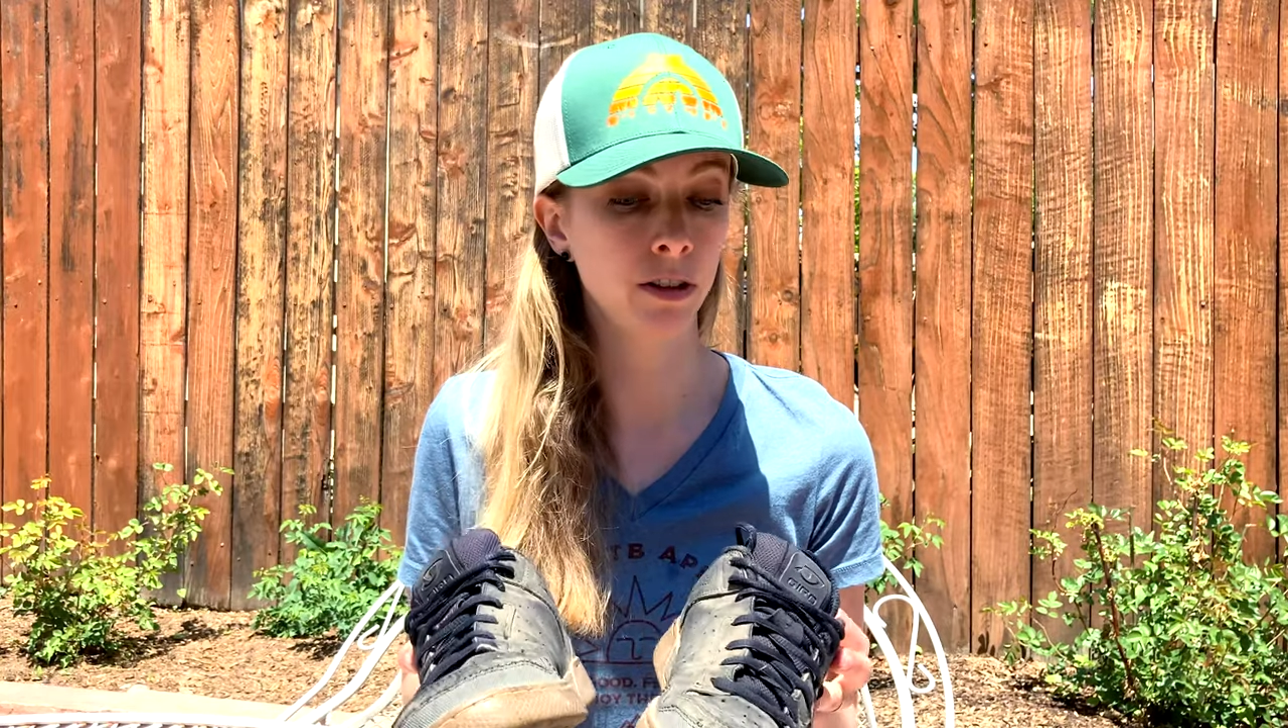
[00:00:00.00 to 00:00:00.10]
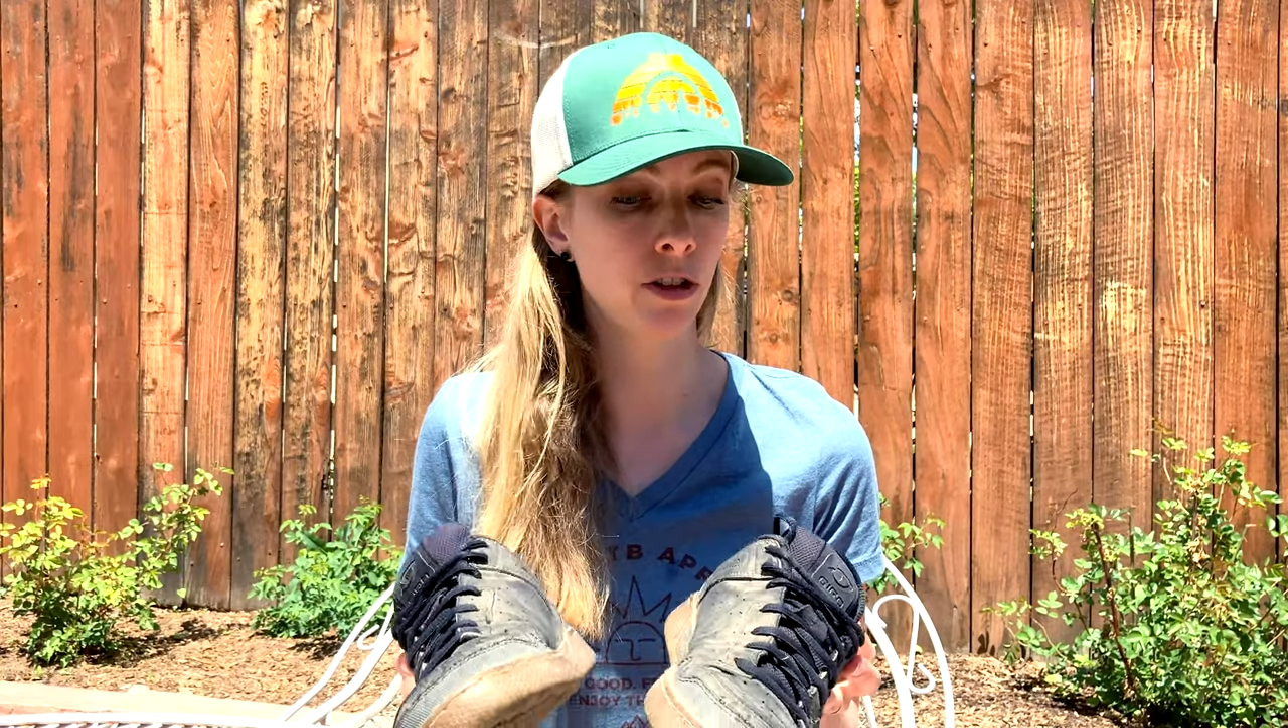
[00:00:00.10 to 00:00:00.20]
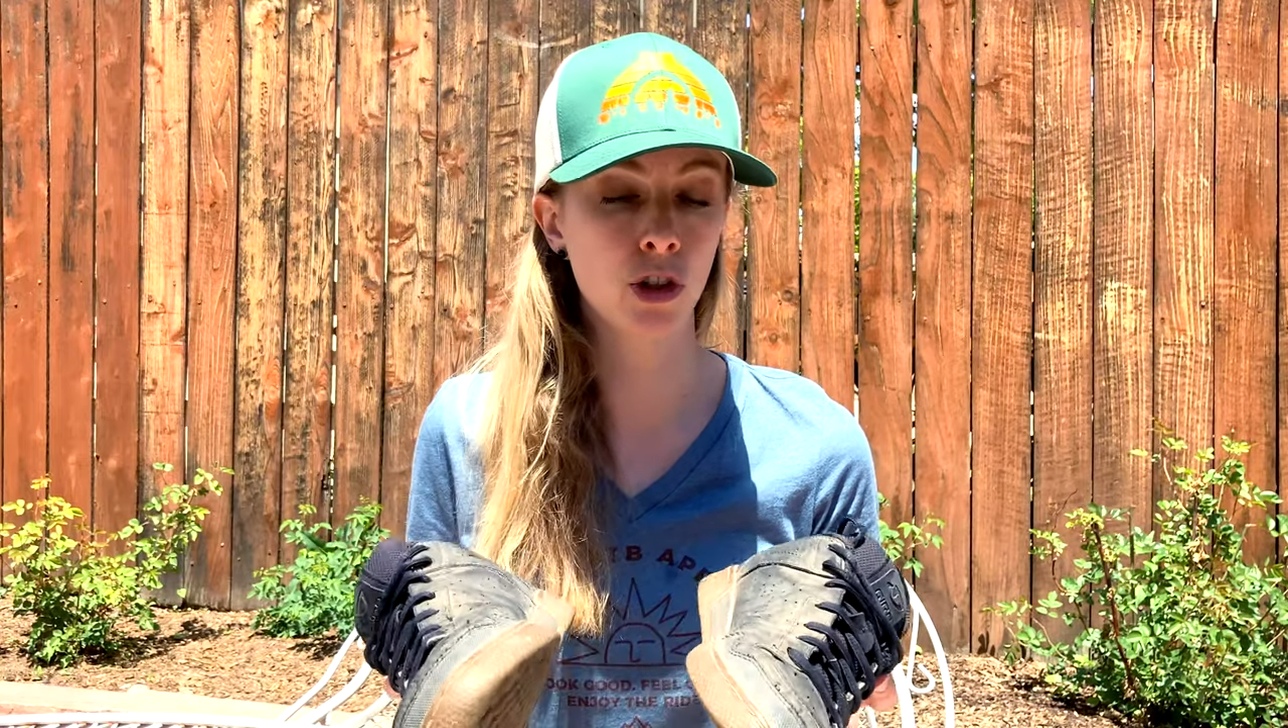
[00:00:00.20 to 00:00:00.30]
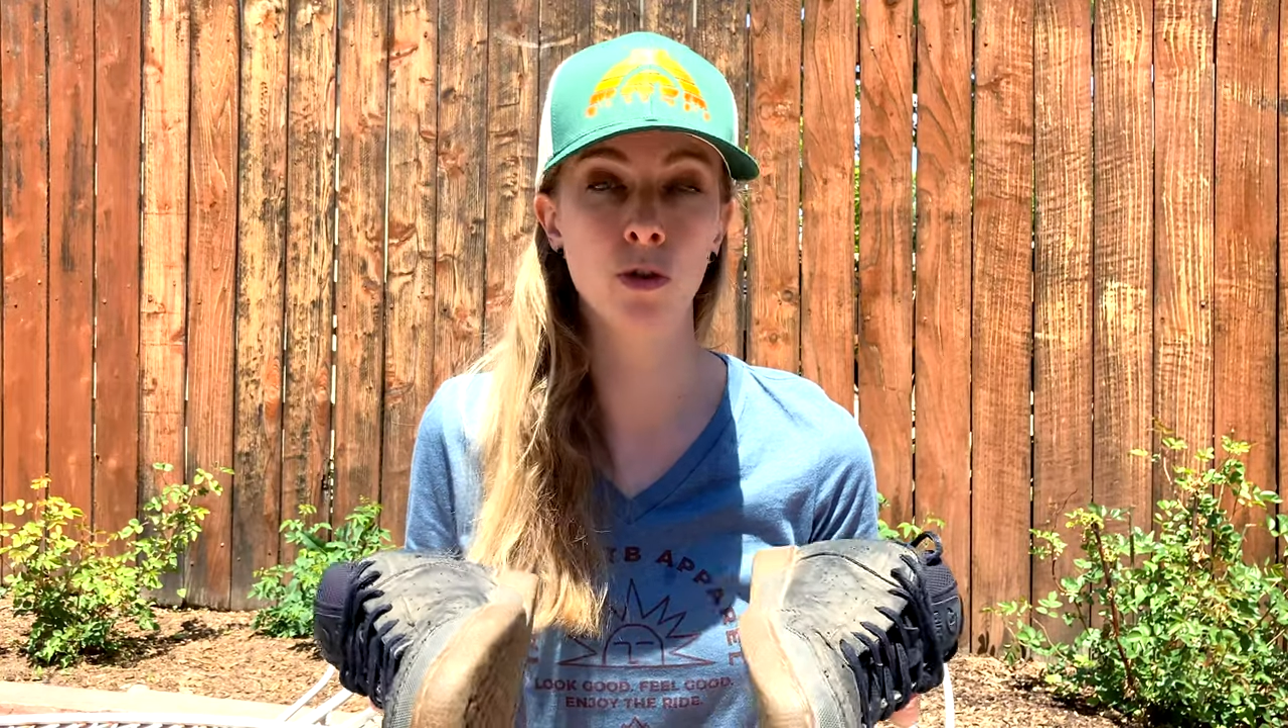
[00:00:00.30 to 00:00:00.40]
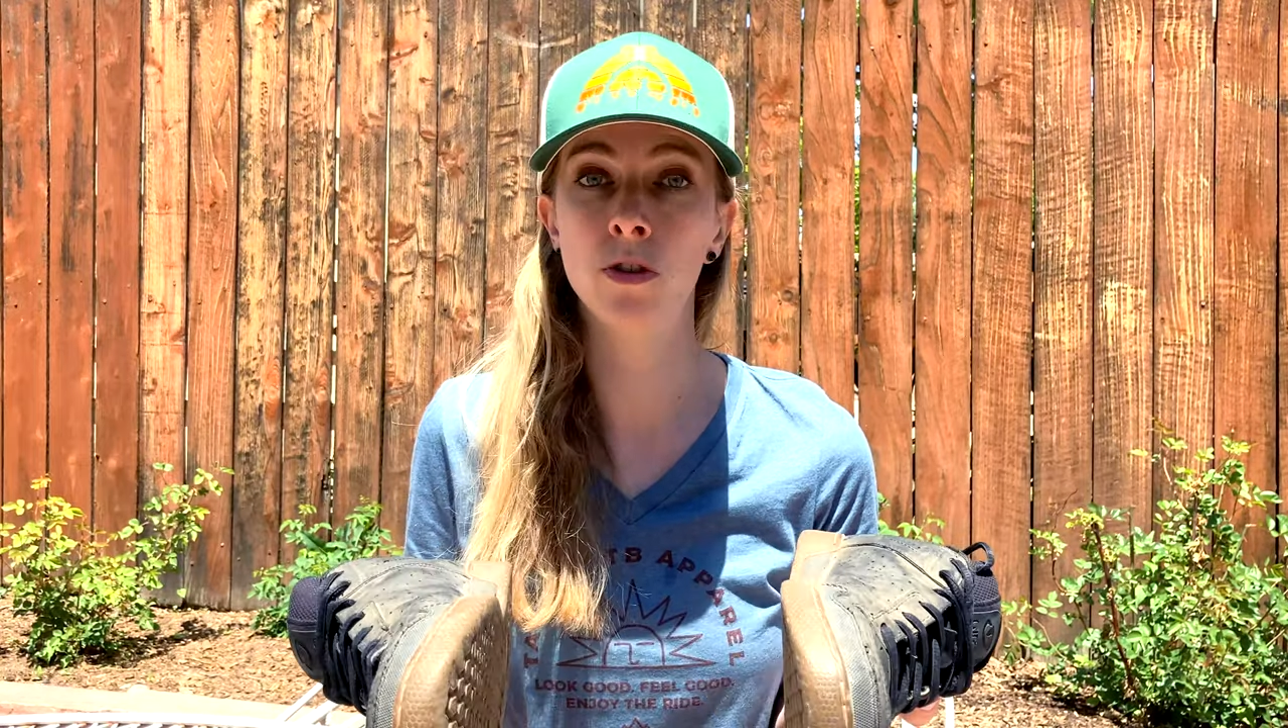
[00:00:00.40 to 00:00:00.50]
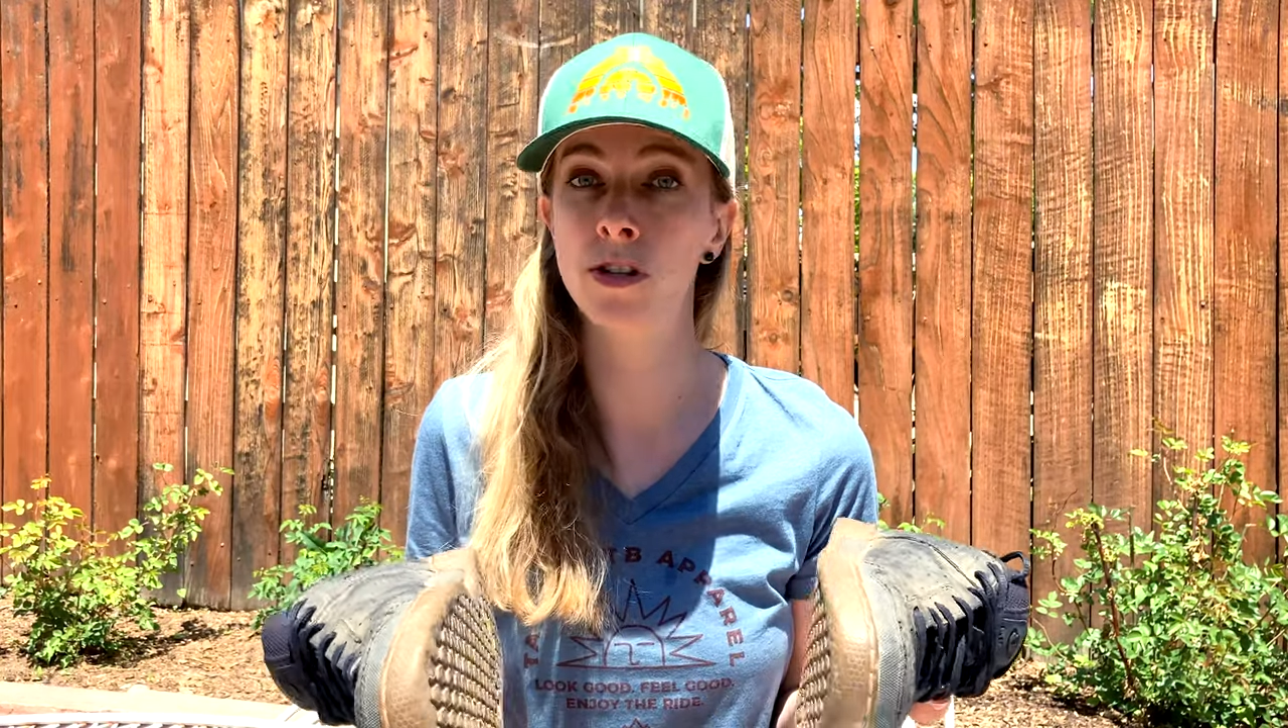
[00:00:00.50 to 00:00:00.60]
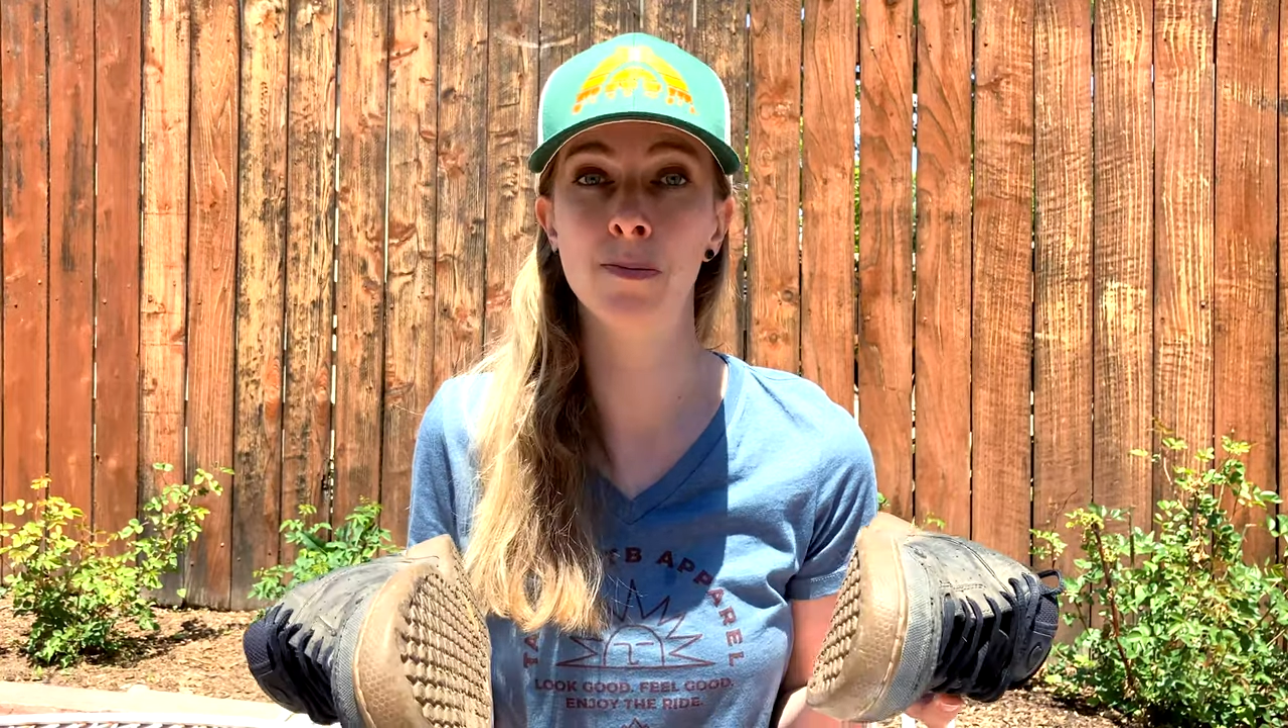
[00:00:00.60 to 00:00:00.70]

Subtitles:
these shoes in